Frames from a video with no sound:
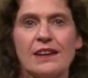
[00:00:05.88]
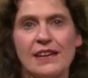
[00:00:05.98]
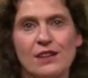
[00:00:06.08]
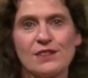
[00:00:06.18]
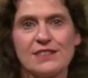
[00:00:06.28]

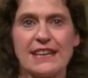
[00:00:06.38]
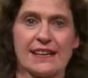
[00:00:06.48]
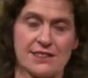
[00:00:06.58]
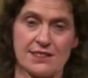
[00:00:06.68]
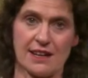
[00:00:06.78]
Here is the
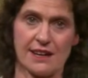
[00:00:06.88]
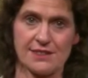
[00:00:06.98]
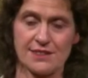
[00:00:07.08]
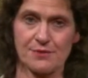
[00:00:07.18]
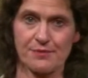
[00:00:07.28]

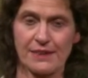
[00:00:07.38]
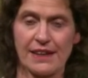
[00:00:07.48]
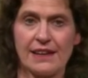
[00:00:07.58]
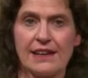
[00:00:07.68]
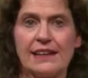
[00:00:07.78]
exercise.
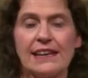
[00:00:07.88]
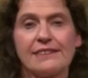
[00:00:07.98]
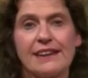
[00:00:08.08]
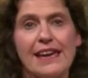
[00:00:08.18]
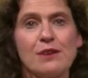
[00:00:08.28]

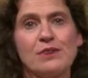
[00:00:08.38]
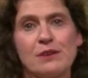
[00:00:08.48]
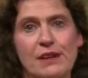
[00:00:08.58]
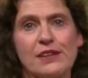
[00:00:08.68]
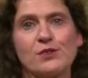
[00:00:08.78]
Let A be
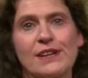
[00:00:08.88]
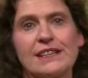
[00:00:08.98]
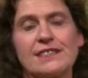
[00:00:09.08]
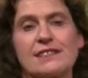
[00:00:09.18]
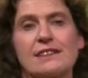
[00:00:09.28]
a
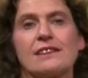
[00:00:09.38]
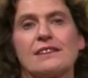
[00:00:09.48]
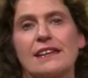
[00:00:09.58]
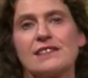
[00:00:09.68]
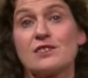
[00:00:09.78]
matrix
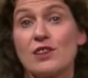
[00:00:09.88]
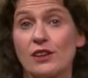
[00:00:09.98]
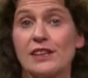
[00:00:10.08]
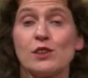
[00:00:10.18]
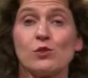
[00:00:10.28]
that is
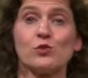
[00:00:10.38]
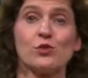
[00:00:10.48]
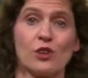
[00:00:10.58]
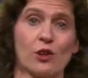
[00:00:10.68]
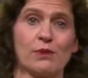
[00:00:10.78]
not equal to
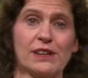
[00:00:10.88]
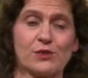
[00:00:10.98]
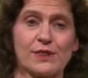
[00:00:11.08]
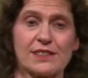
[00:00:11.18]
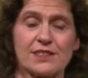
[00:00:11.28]
the null
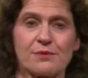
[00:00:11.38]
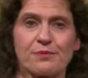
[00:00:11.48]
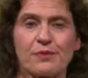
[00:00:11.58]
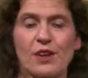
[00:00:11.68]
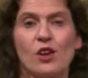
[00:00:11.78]
matrix.
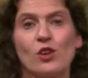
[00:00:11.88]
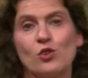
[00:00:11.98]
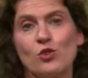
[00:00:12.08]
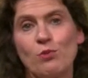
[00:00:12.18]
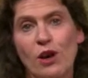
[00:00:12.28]

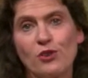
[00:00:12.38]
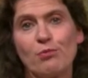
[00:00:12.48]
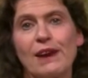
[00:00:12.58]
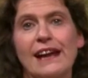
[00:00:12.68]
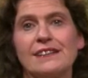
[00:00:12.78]
You
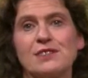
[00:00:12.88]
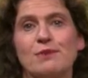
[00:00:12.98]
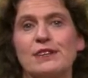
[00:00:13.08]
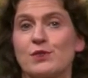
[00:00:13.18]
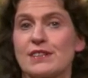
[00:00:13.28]
multiply this
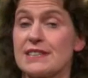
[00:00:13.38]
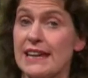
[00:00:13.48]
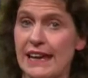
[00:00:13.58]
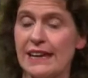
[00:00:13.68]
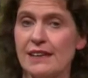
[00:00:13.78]
matrix
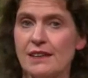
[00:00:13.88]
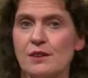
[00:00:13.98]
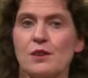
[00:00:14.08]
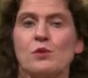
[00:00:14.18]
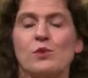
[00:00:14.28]
A
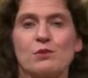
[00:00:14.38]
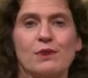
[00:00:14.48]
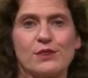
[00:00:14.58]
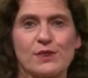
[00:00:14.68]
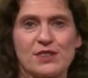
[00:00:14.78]
with a
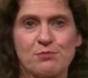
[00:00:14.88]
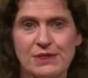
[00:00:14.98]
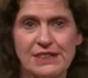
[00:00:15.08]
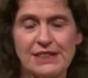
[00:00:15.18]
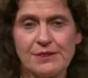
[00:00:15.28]
matrix
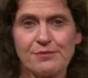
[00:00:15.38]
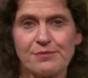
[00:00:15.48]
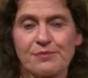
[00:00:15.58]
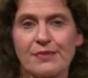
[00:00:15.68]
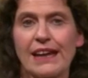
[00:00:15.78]
B
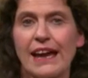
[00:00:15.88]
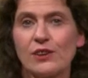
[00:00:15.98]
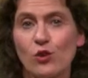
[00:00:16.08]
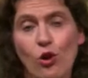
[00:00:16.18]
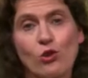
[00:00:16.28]

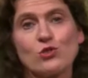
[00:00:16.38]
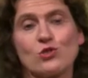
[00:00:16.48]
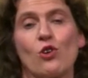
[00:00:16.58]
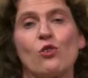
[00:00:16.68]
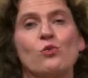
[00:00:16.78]
and
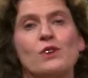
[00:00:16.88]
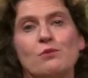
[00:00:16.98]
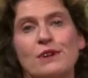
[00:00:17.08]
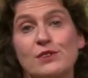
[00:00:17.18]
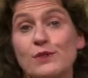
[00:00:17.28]
also with
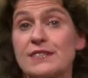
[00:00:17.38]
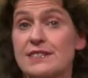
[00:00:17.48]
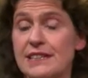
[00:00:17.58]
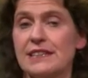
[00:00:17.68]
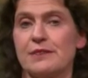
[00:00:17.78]
a matrix
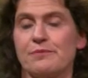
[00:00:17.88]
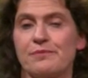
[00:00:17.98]
C.